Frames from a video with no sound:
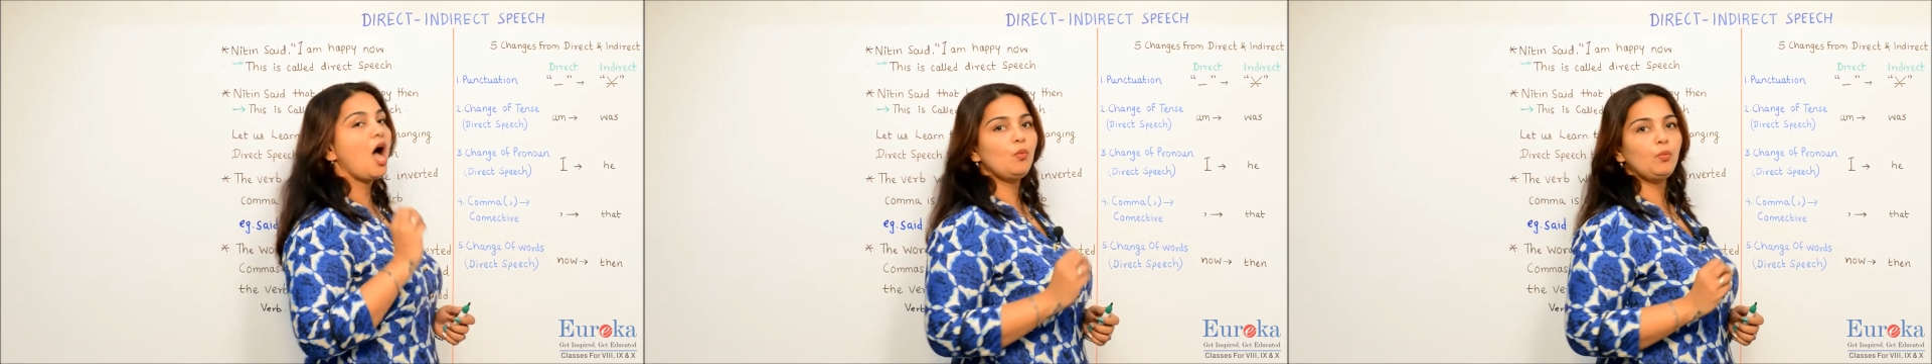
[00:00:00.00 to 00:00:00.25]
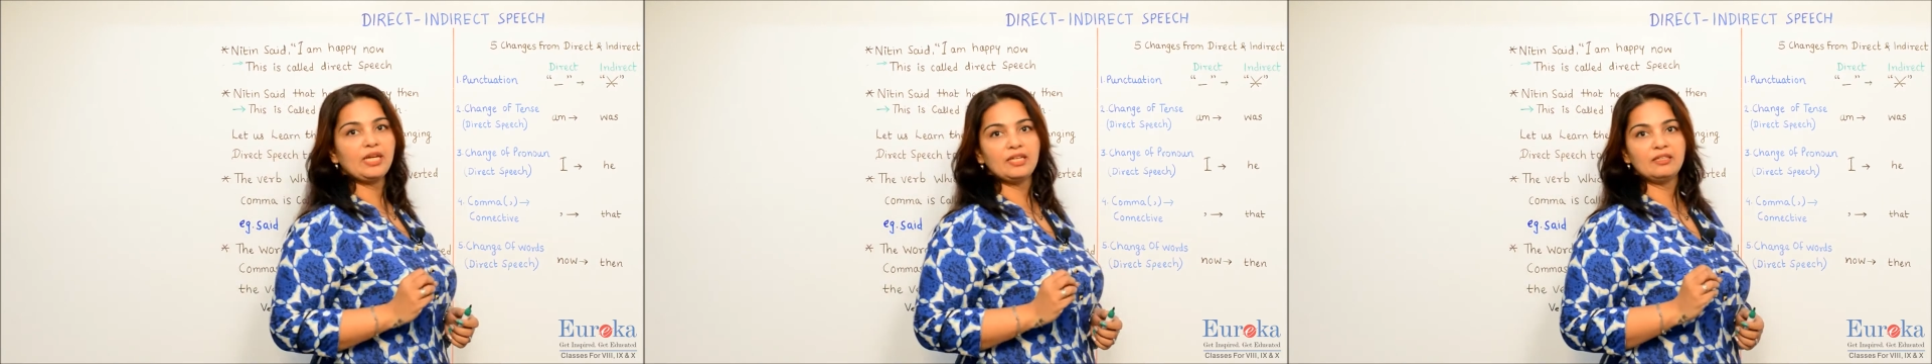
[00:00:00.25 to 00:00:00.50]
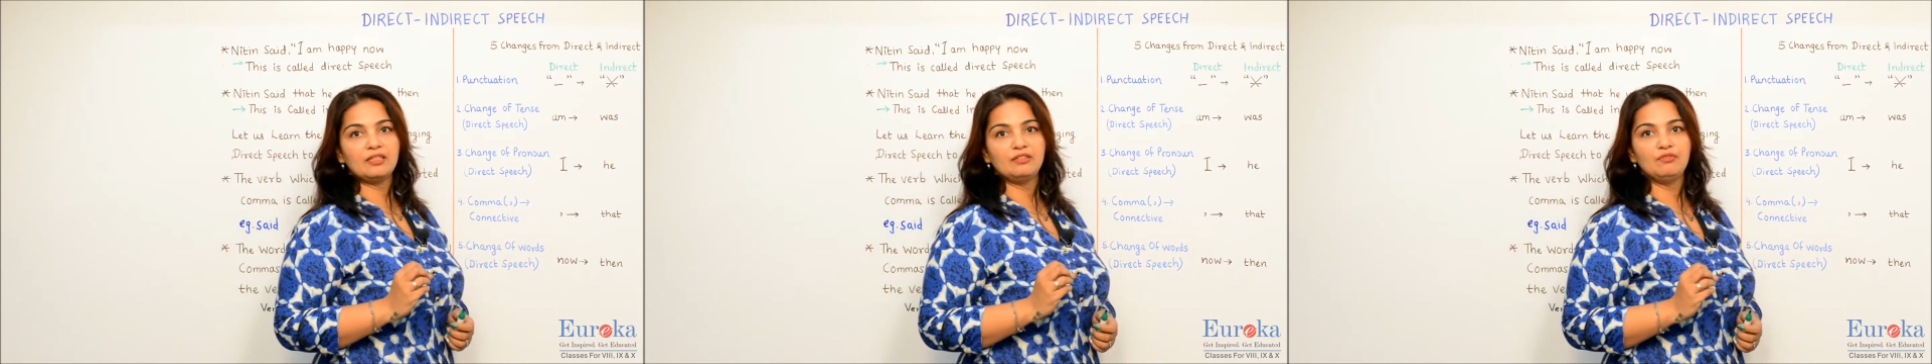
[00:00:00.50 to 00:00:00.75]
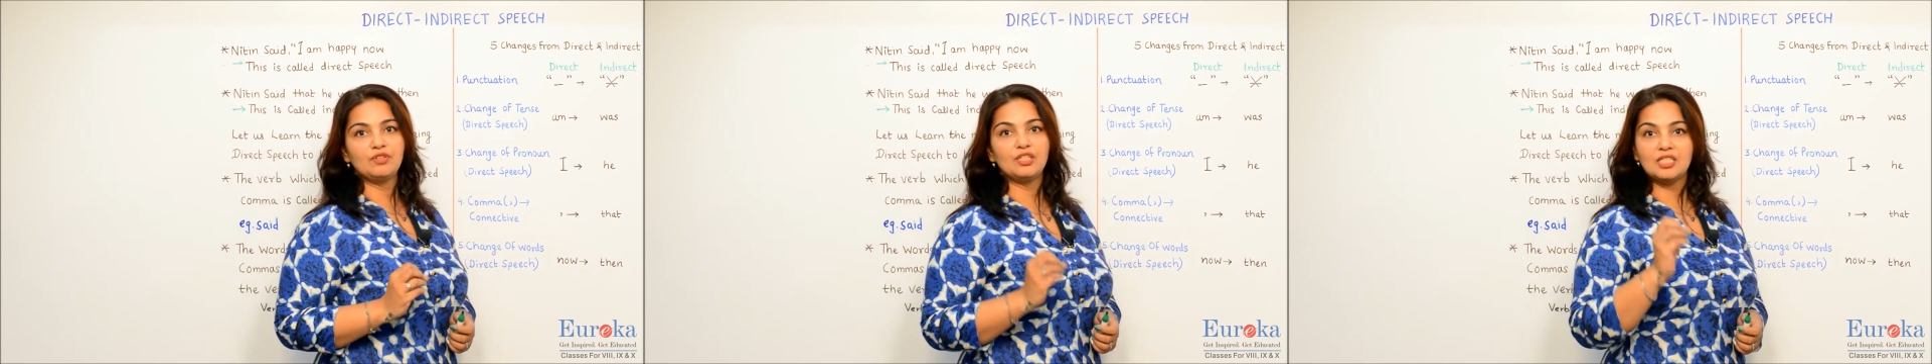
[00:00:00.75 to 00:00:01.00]
how we can
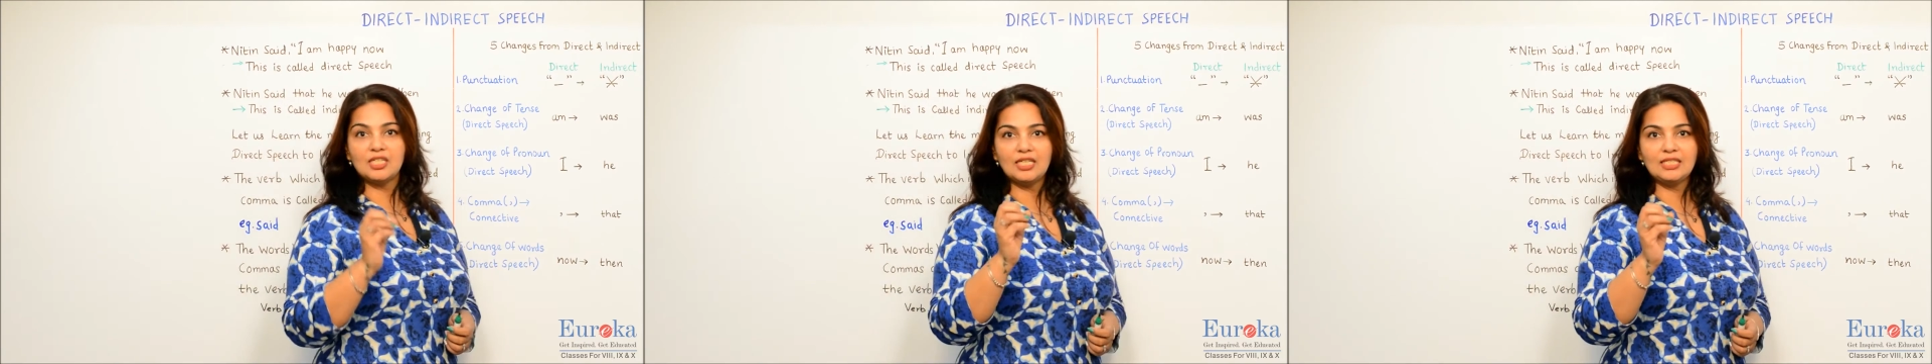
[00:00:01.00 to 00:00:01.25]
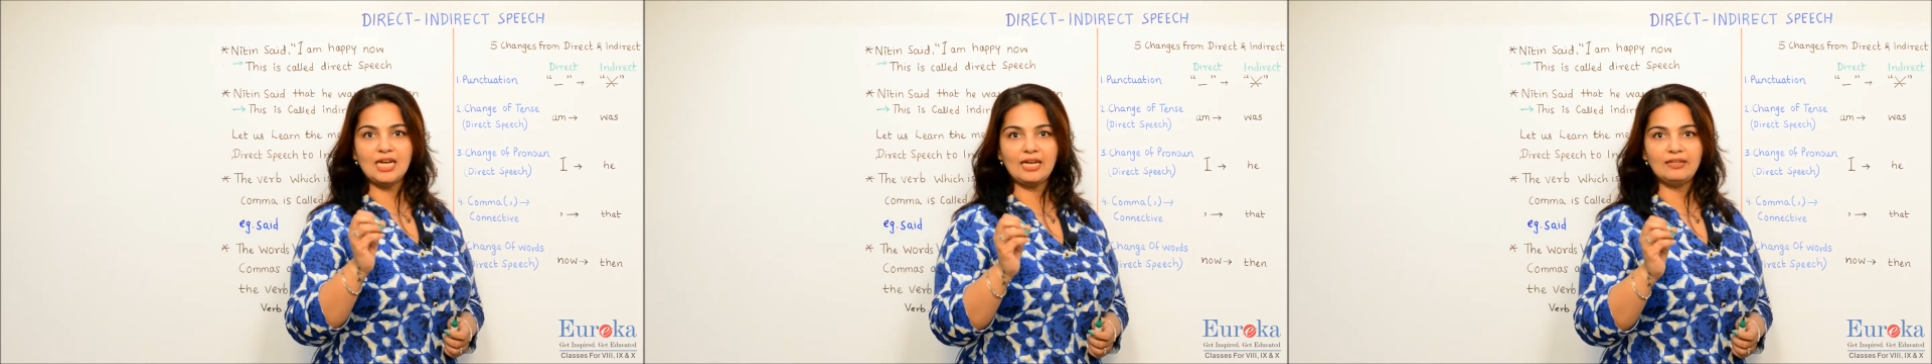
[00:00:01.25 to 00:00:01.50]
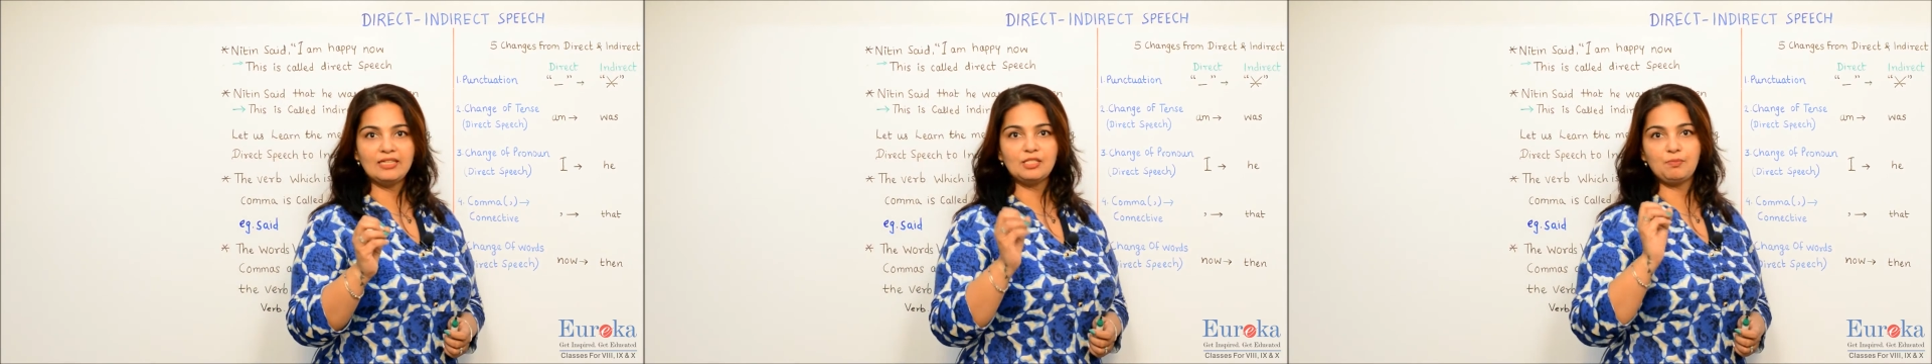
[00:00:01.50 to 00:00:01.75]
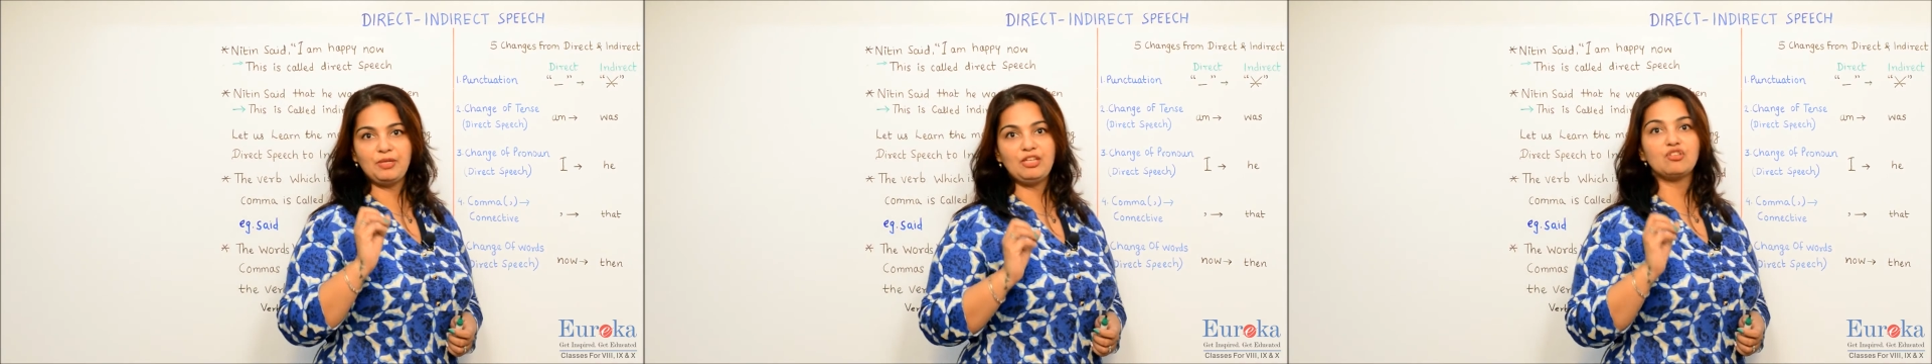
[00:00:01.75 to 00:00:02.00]
convert a direct
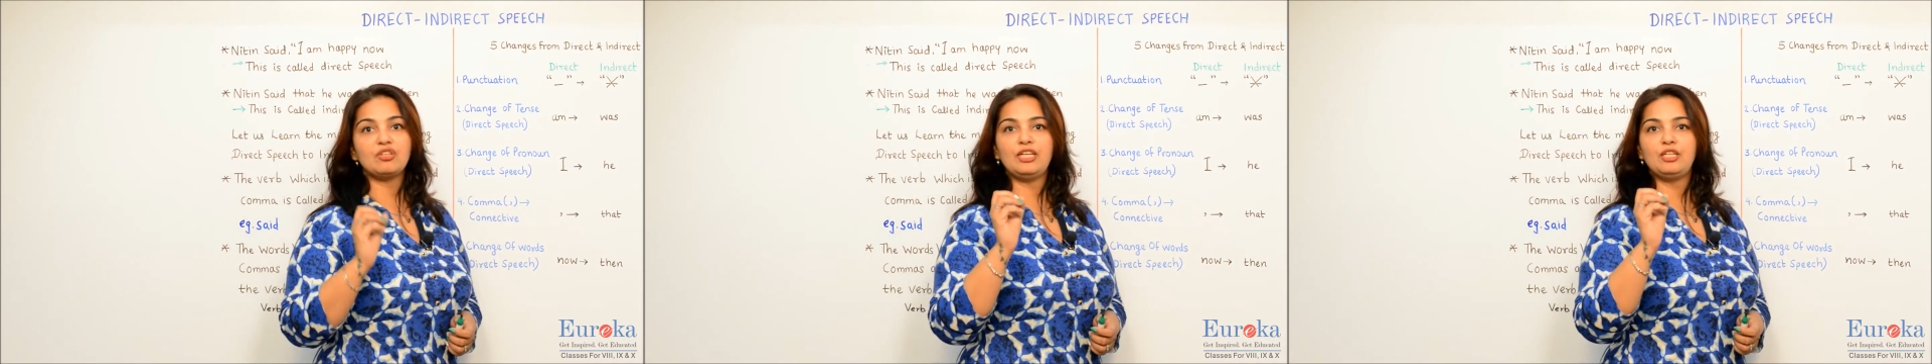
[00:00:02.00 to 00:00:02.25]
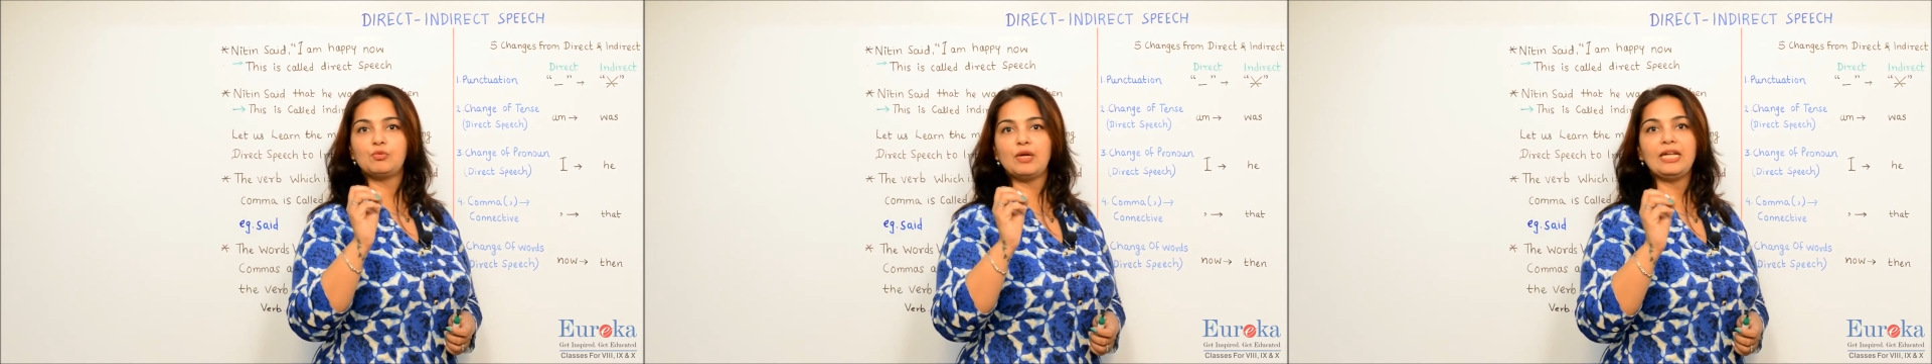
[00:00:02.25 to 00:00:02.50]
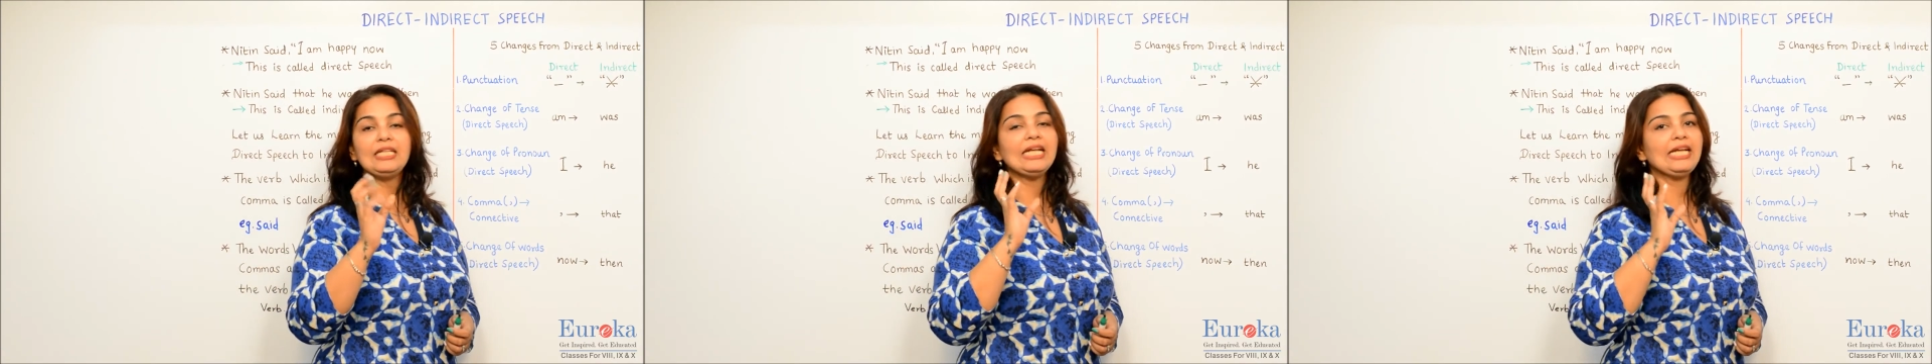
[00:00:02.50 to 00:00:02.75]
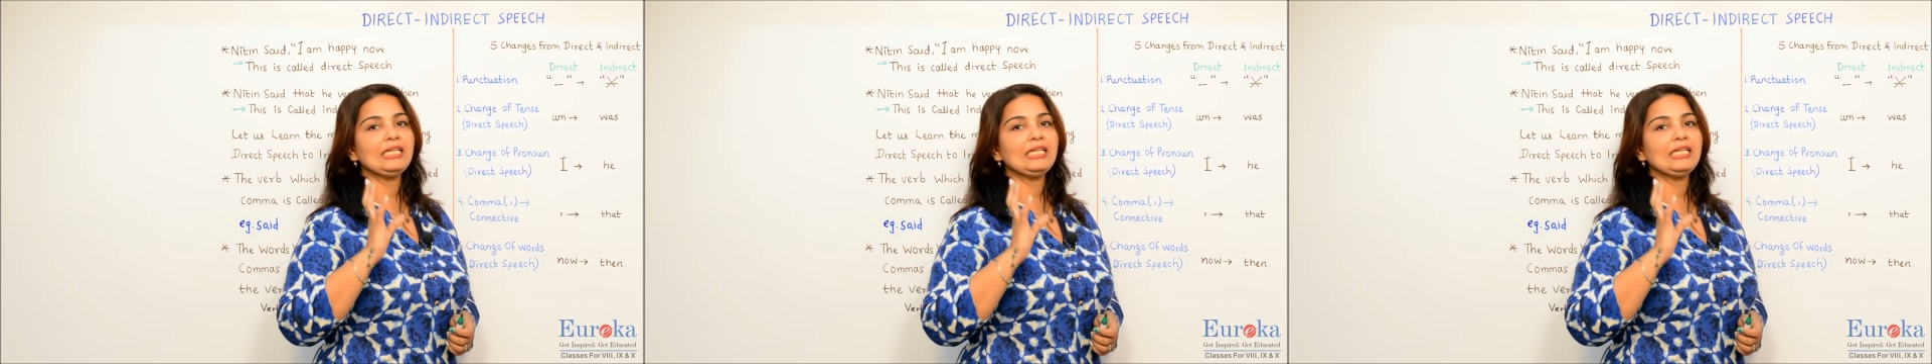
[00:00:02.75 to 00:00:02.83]
speech into an